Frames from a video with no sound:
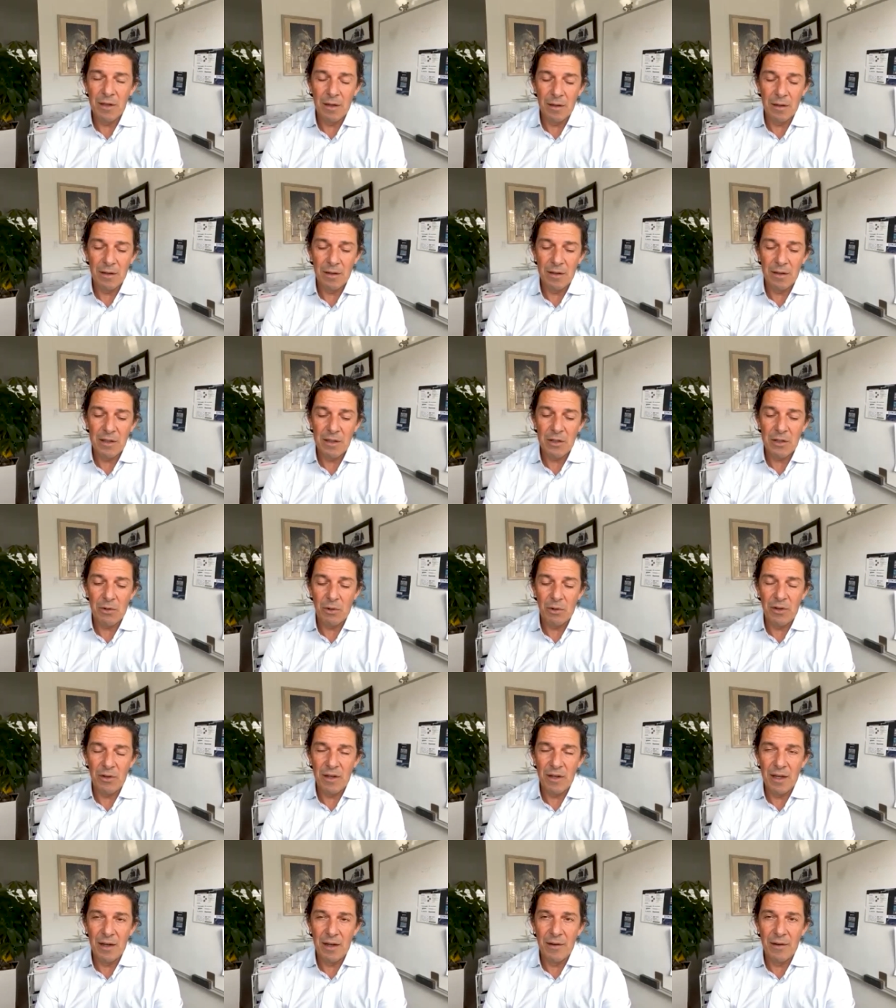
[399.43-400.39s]
It's
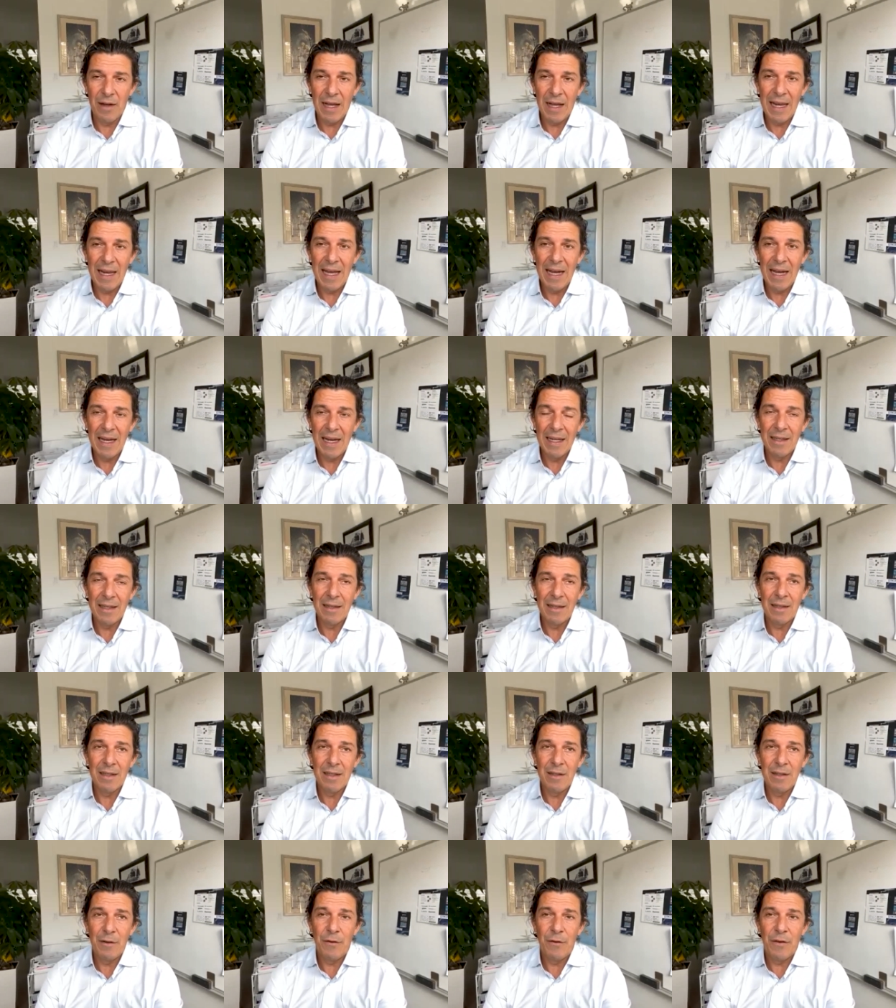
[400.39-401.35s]
called the Allied
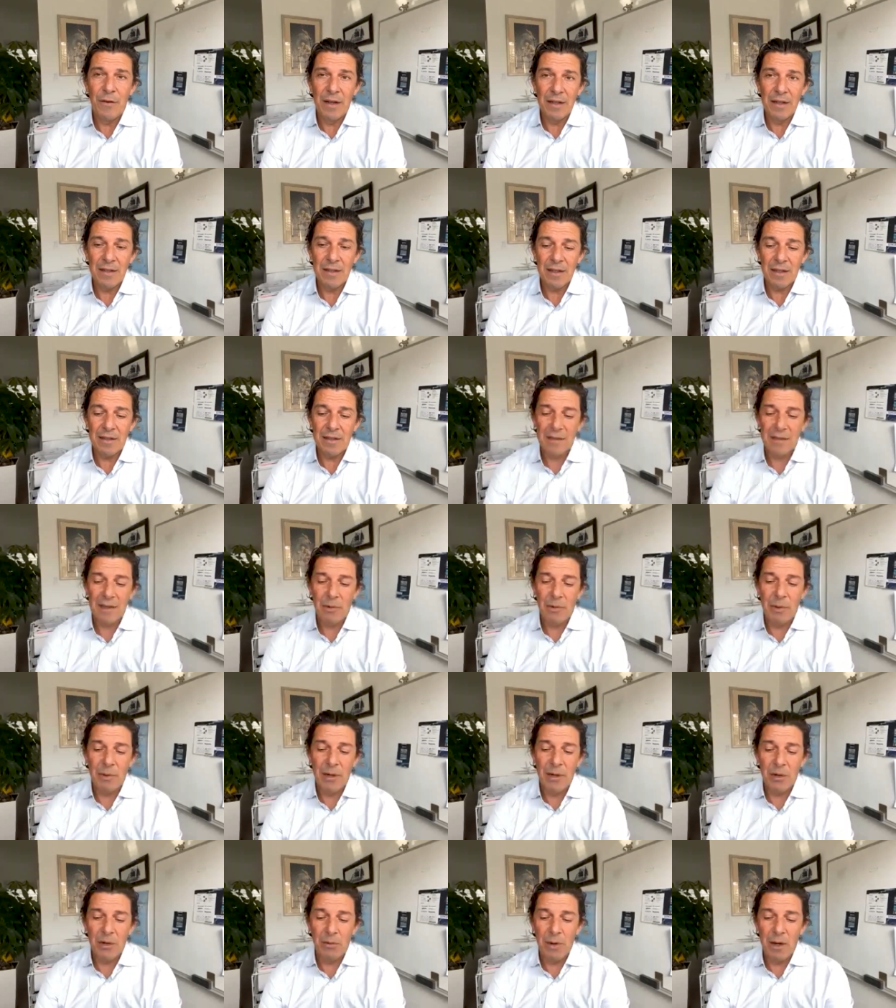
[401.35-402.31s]
Defense
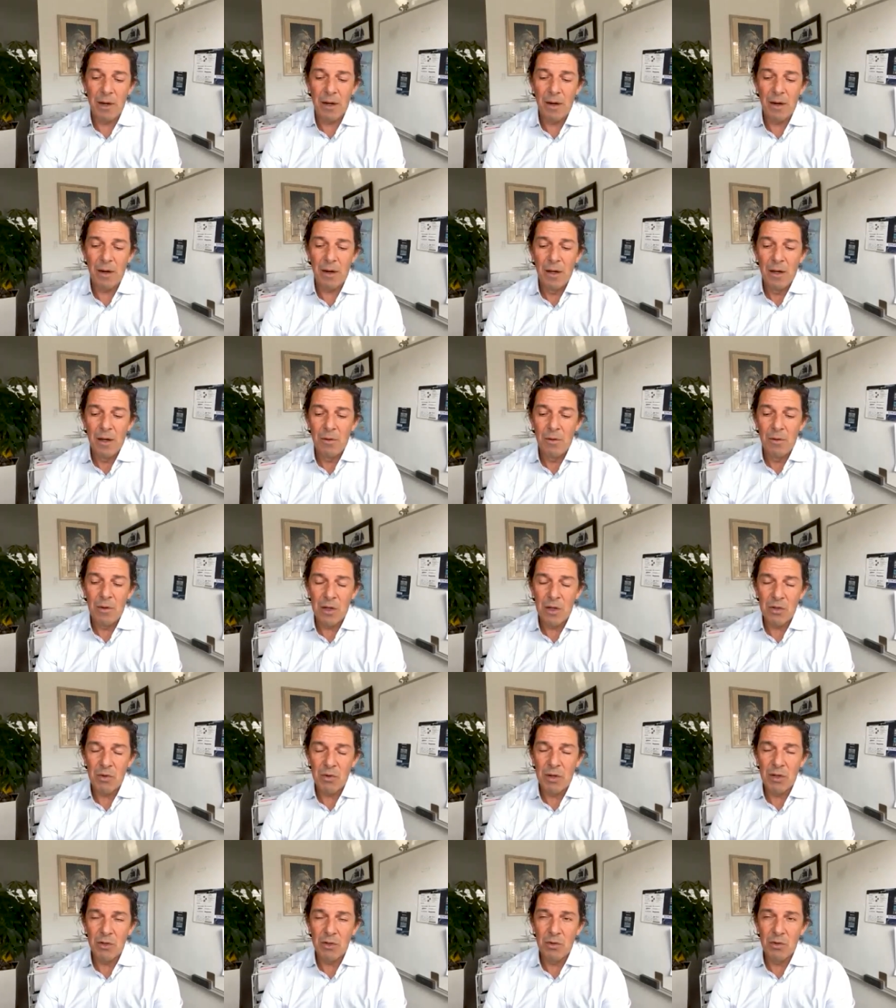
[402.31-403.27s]
Accelerator, where we are
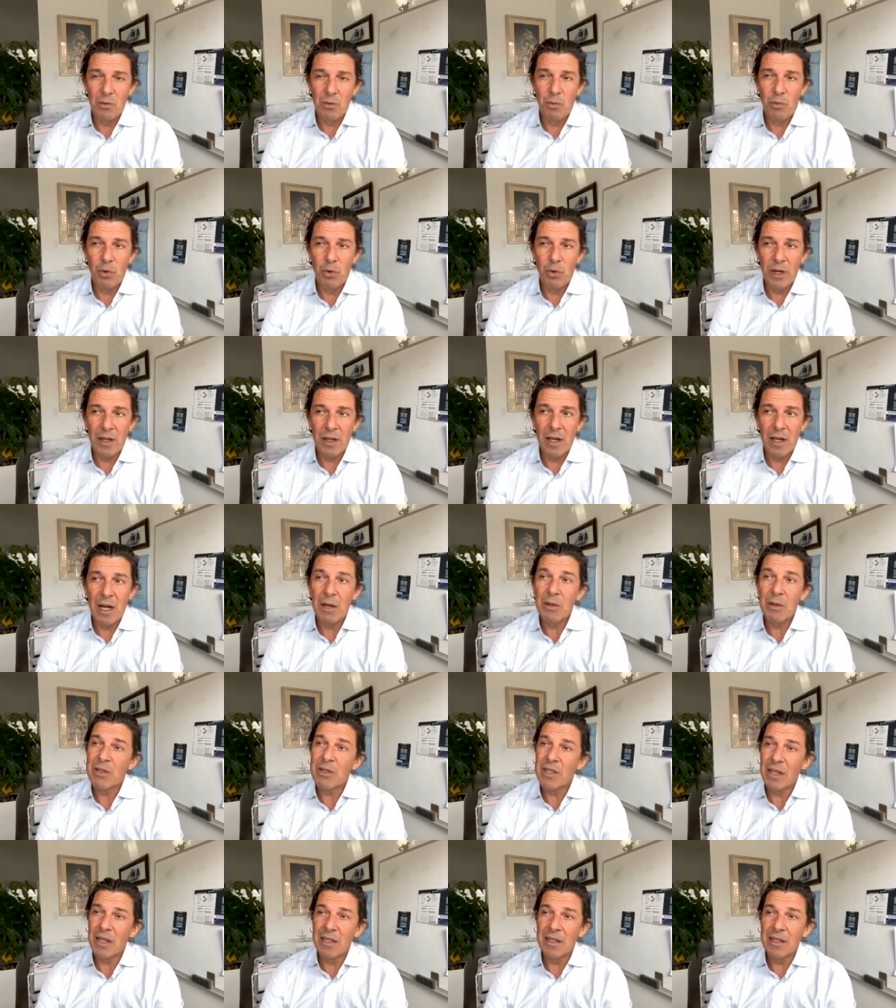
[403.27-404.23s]
trying to bring
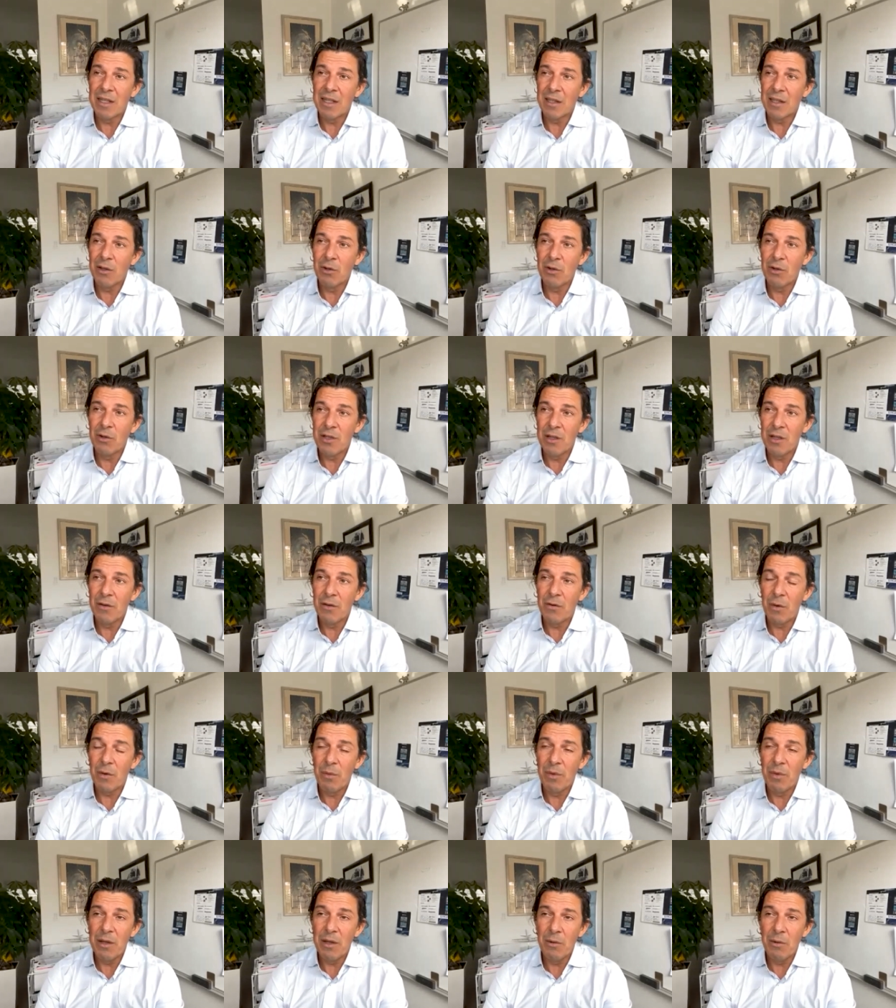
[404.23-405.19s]
outside technology
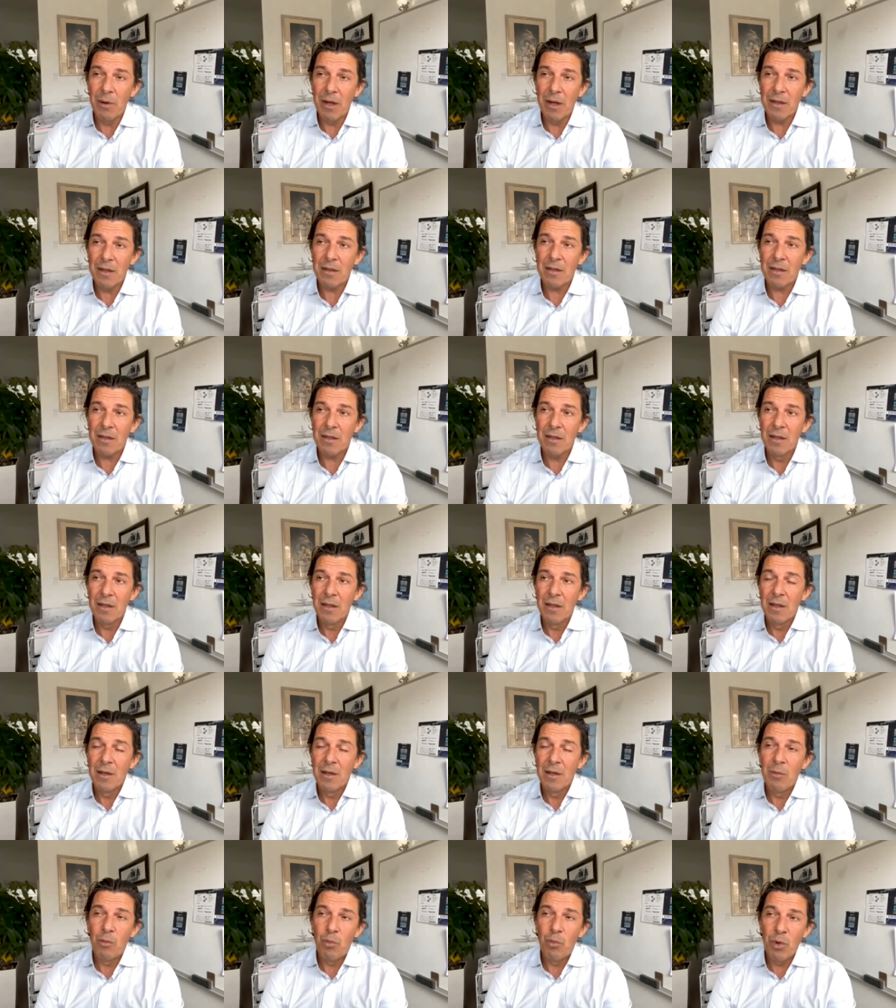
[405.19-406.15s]
from the US,
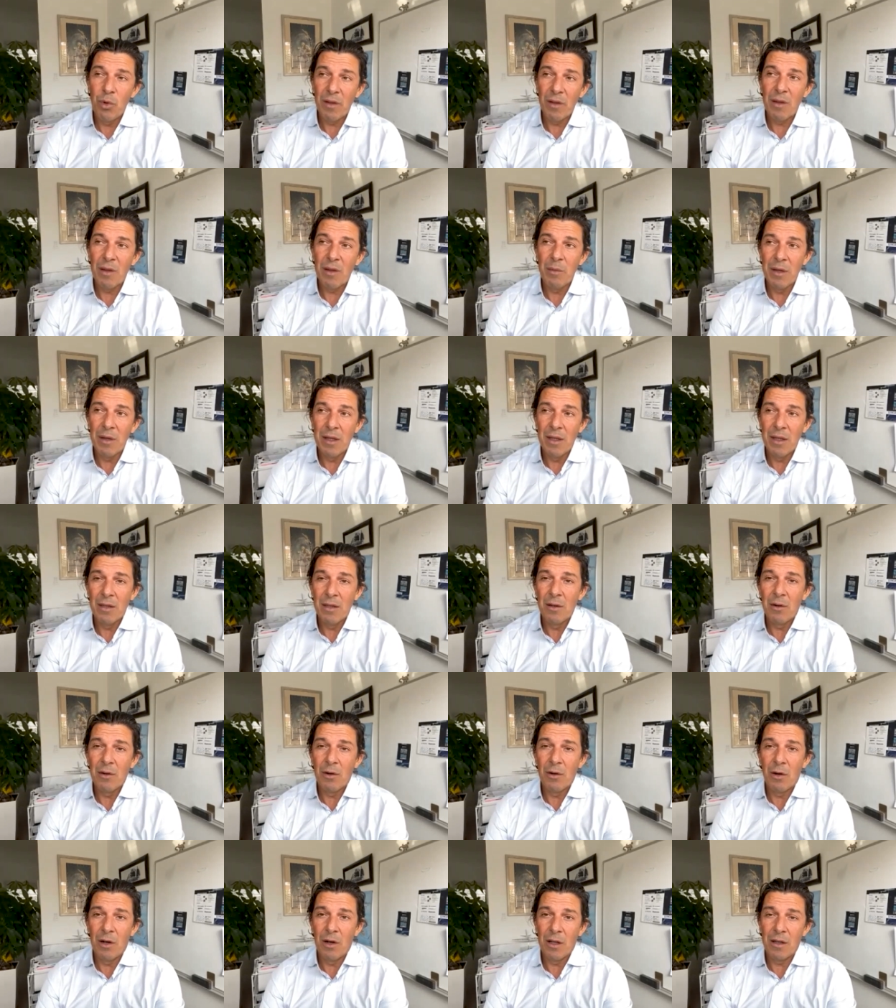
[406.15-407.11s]
bring them in,
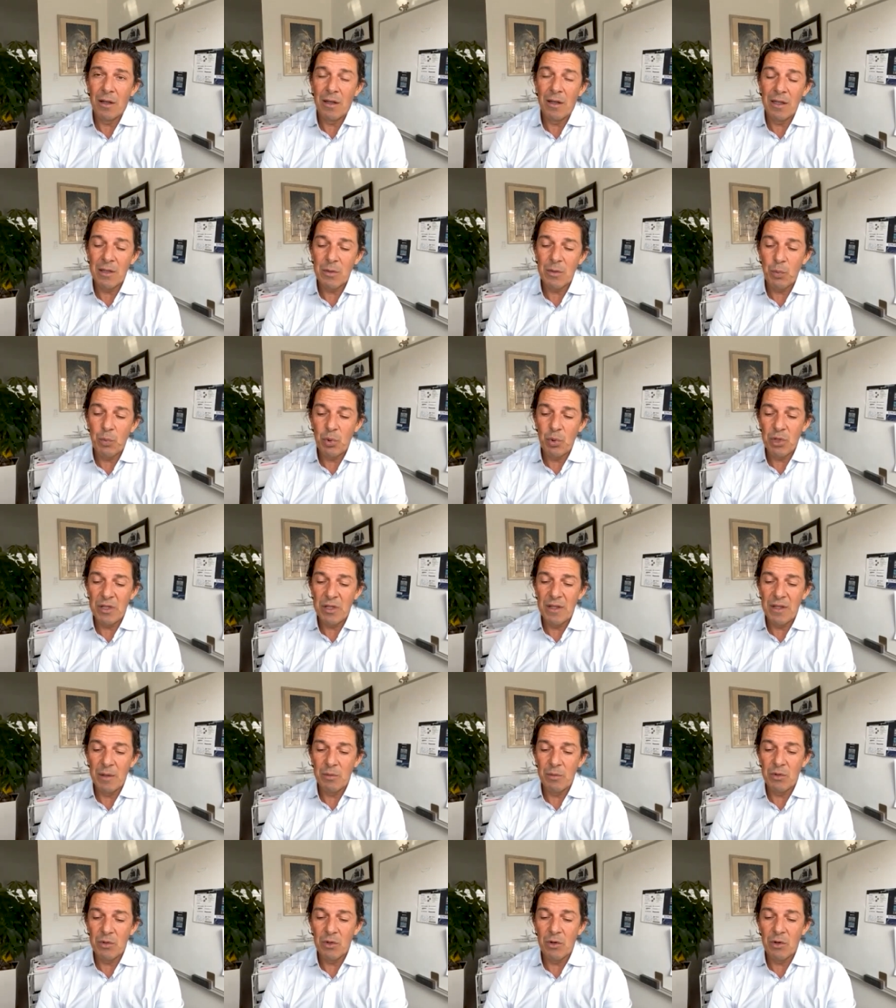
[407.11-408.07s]
or at least push
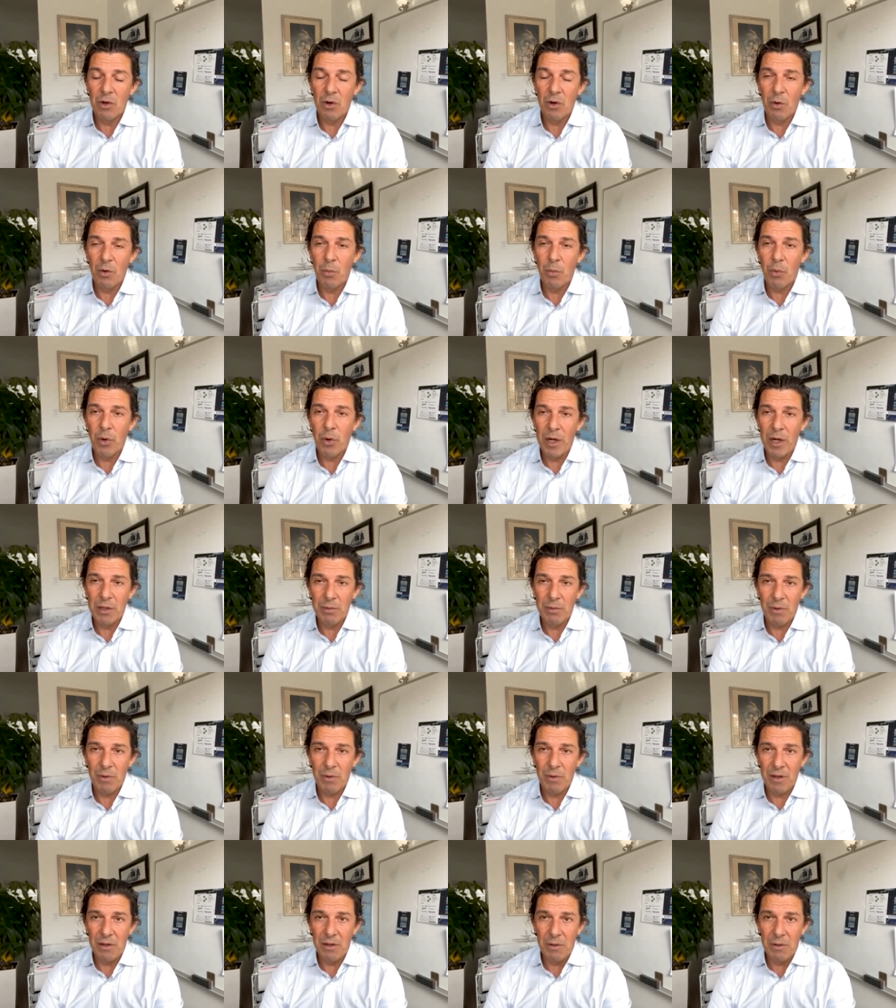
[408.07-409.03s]
them to cooperate
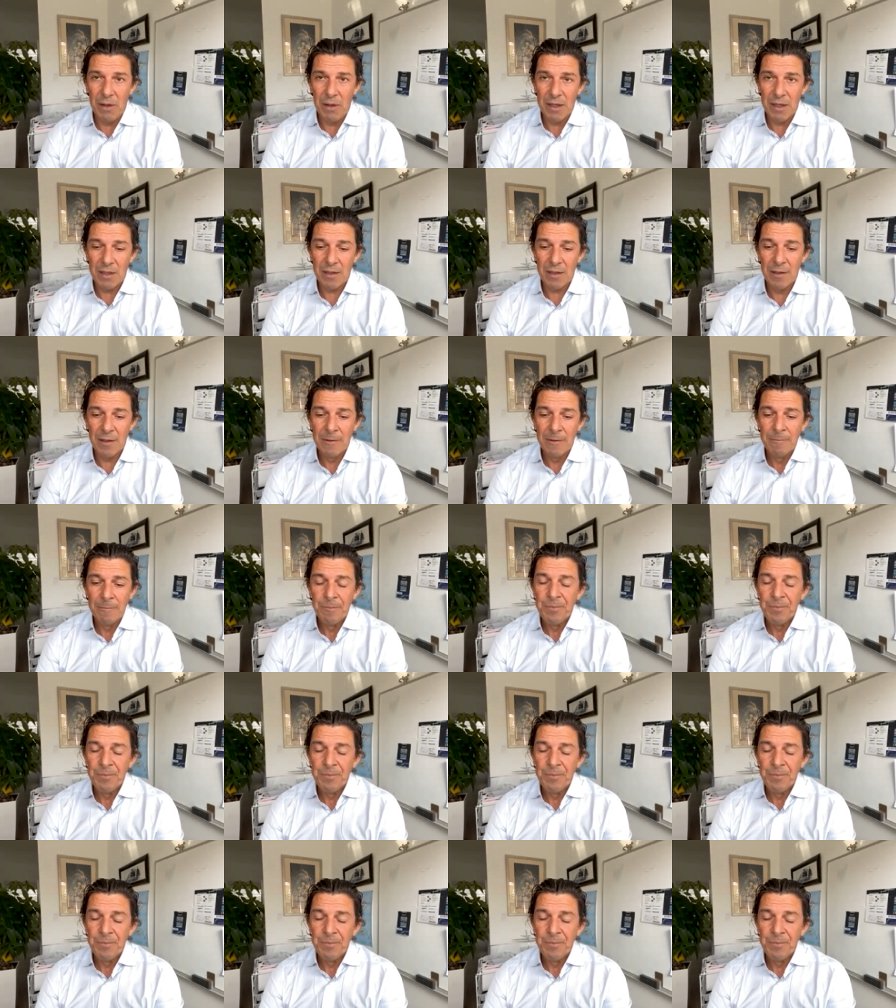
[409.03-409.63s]
with the US